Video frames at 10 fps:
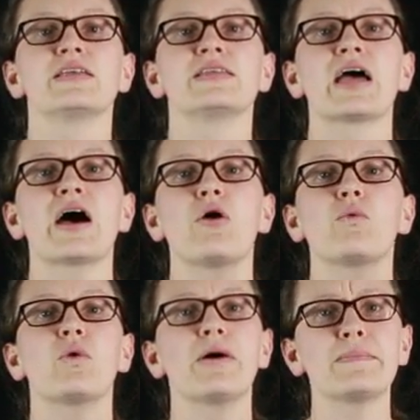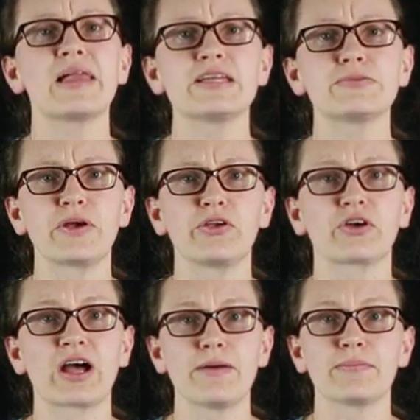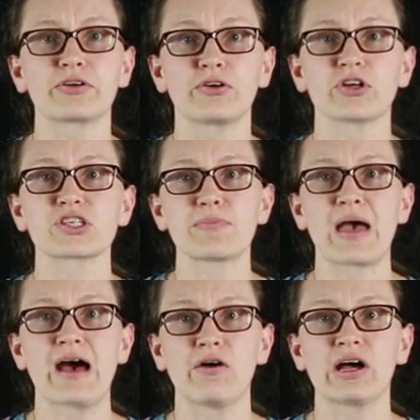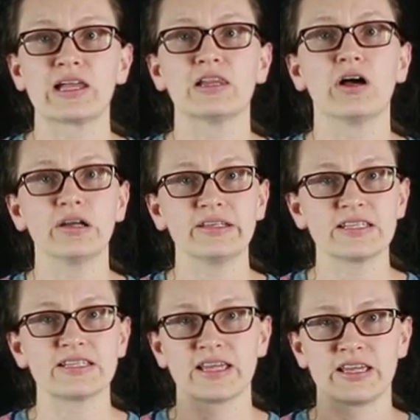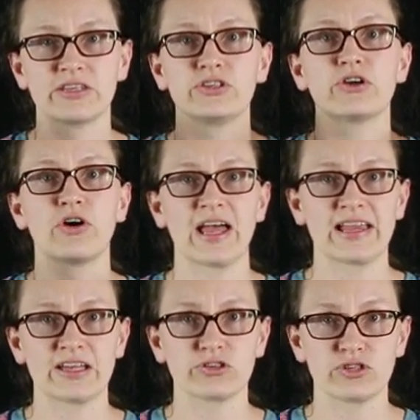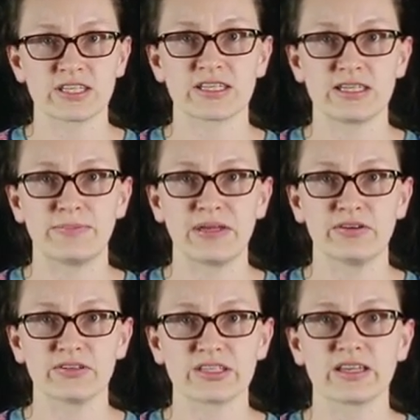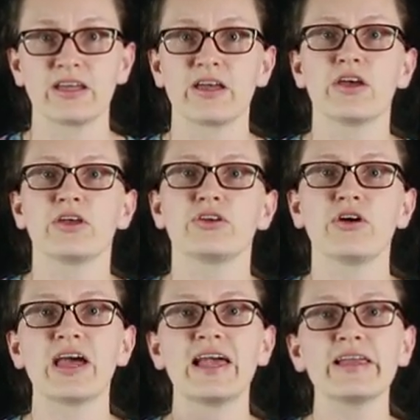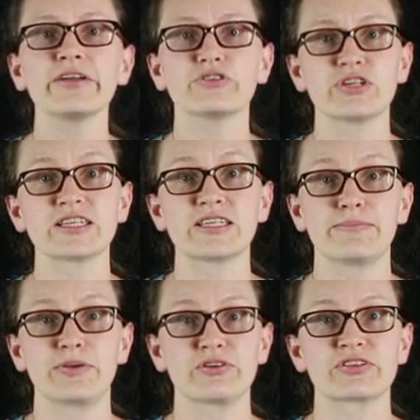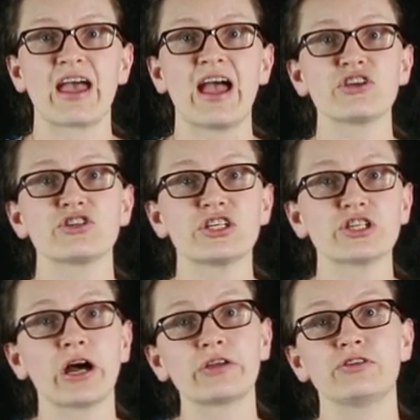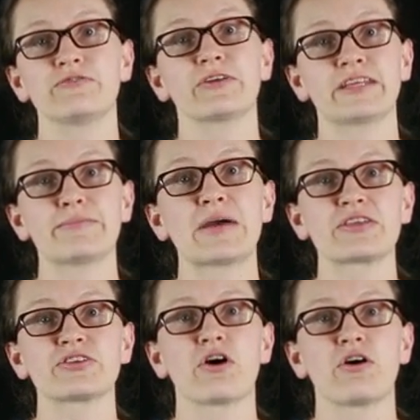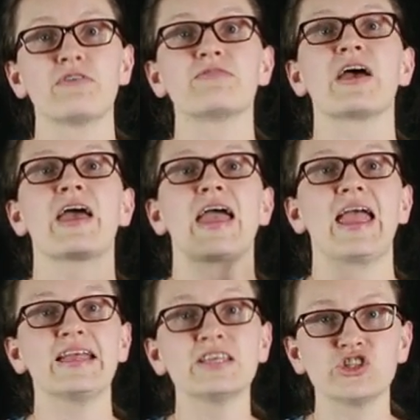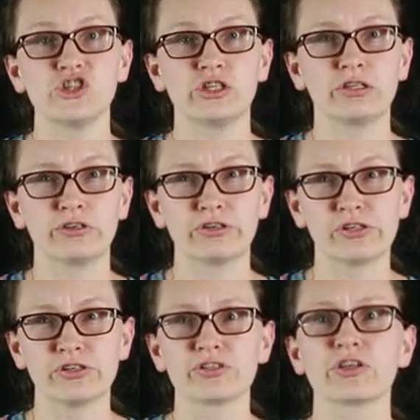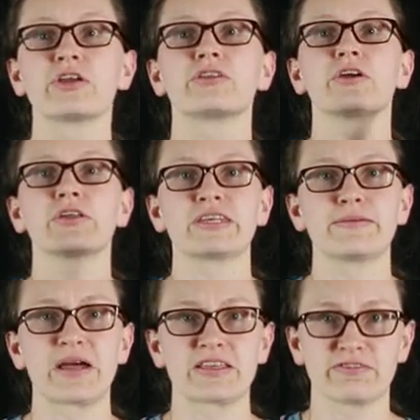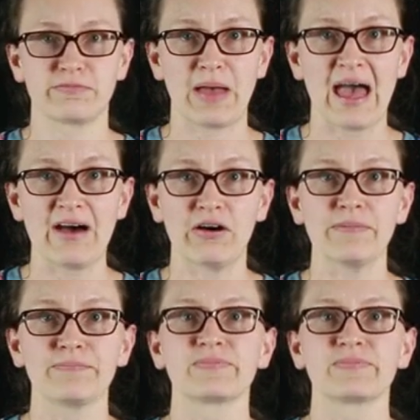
Now, one place where you'll come across power a lot is in your electricity bills. Your electricity bills actually charge you for the amount of energy you use, not the amount of power,